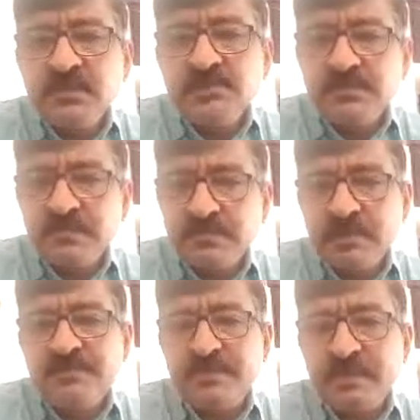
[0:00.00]
from the
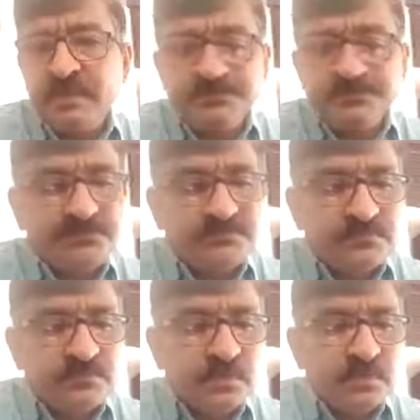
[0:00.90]
papilla,
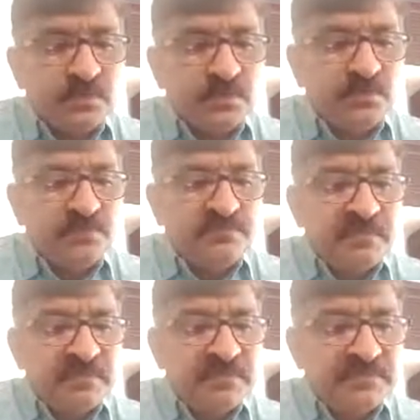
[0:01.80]
you will
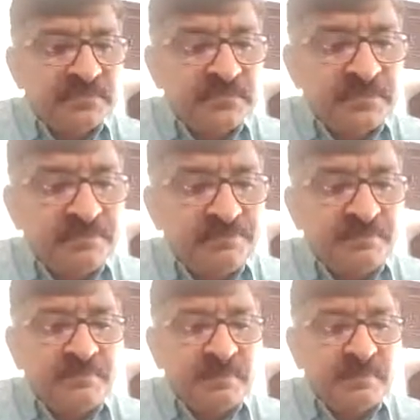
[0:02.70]
find the tip
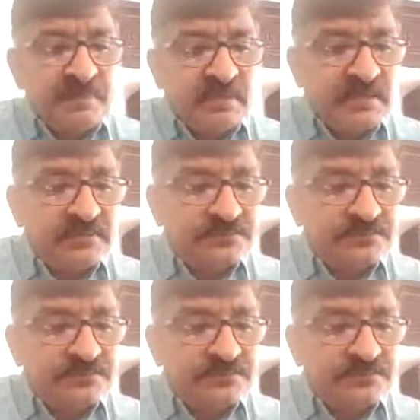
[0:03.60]
of the papilla